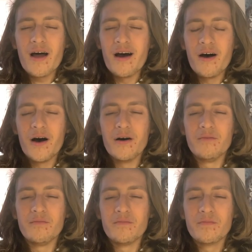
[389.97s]

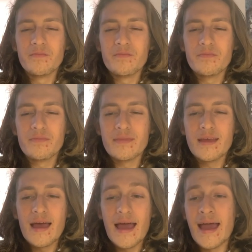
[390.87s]

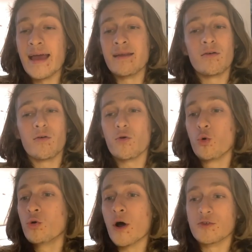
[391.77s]
And
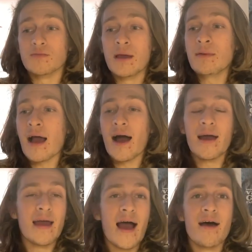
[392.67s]
who knows, maybe
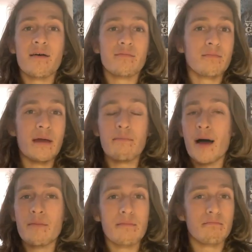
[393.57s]
I have
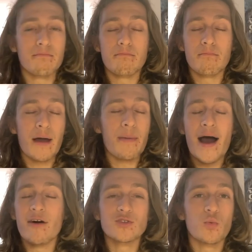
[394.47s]
my
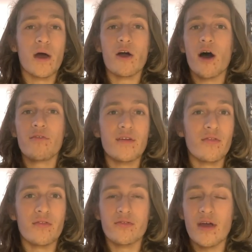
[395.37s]
palate's way off
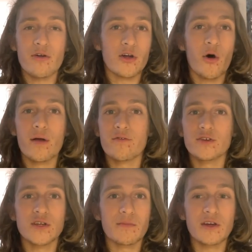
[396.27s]
and they're going
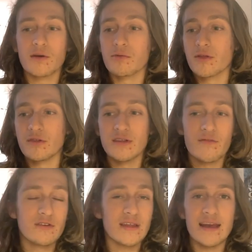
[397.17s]
for something completely
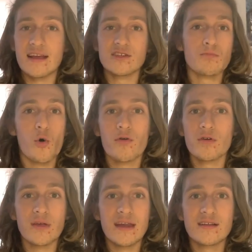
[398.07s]
different that is more
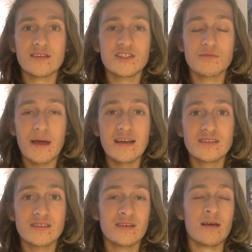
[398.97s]
related to
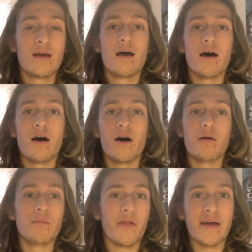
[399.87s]
space.
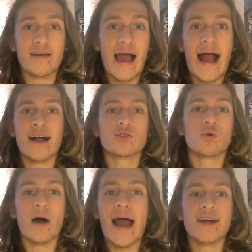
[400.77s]
But like
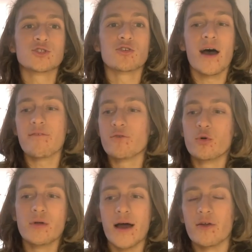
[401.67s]
actual astronaut
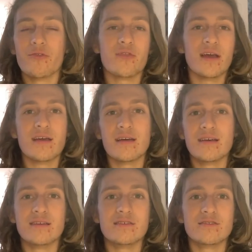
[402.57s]
food, I don't think
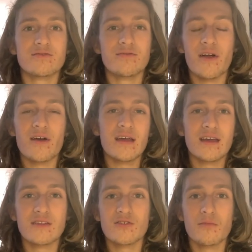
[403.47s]
is very
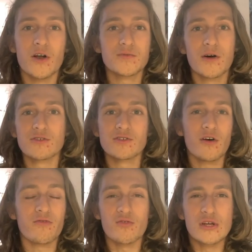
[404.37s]
akin to marshmallows. It's
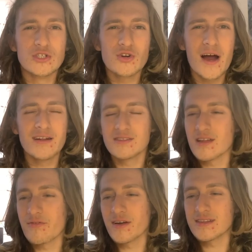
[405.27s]
all freeze dried and
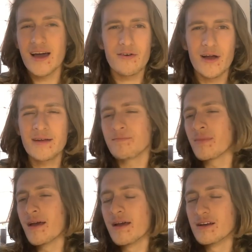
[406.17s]
stuff like that, right?
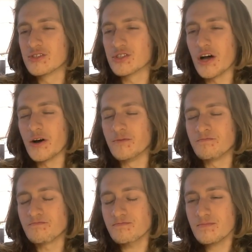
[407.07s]
So
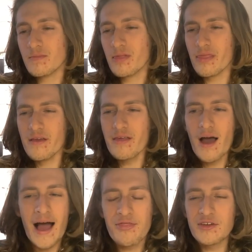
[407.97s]

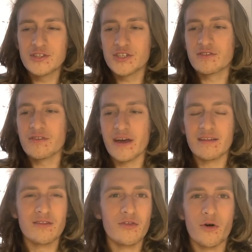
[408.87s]
I think just like
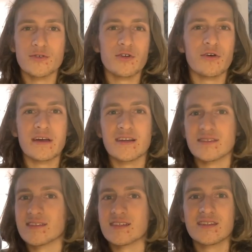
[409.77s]
those little
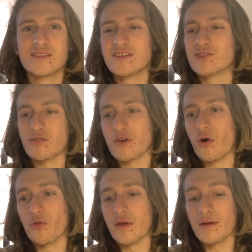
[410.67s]
inconsistencies are the
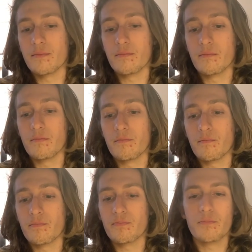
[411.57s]
only
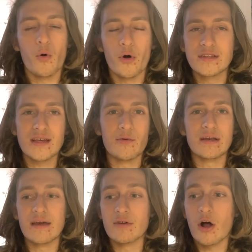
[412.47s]
points I
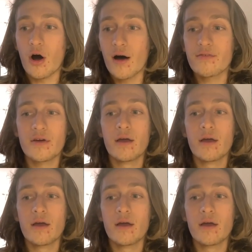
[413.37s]
would give it off.